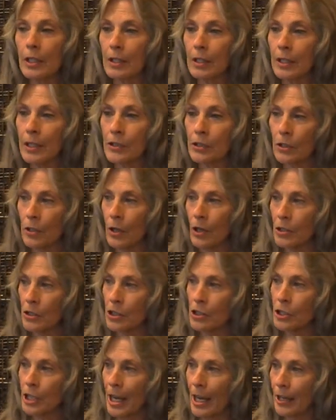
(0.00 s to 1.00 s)
Let your heart
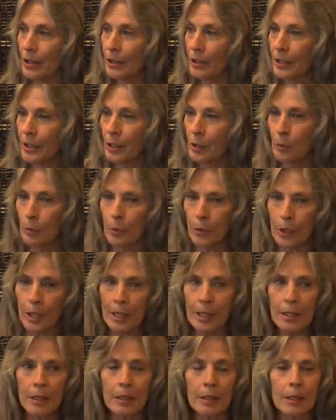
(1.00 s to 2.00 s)
shatter, let it
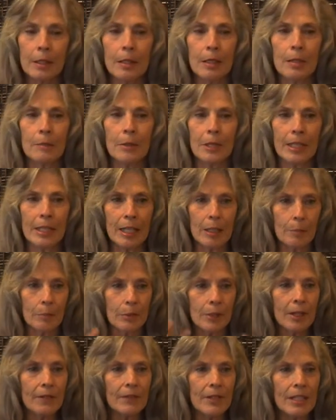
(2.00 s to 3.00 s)
break, but keep
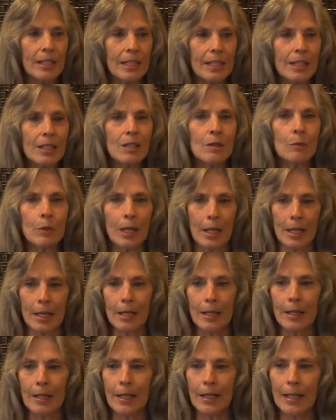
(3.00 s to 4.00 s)
loving
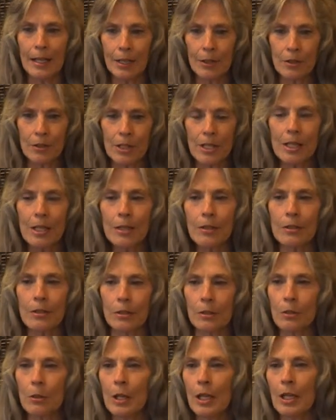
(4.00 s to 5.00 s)
anyway, and I guarantee
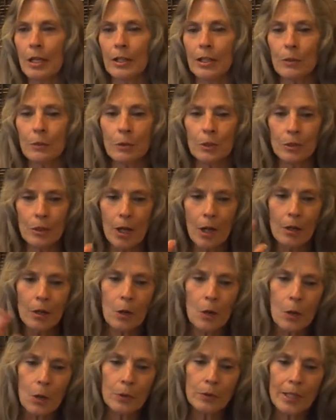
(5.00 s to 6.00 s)
you, you will not
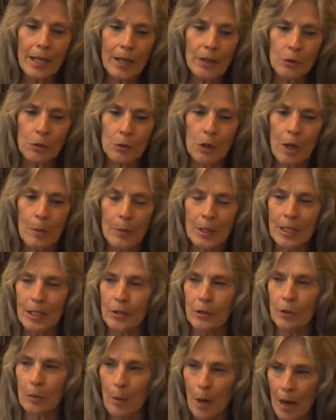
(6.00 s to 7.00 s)
hold that trauma in
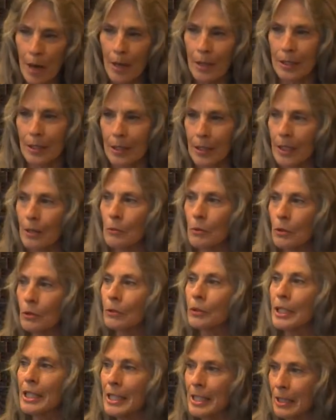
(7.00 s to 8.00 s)
your body. It will
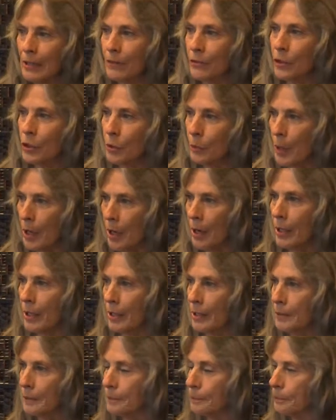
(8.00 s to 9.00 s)
leave your body.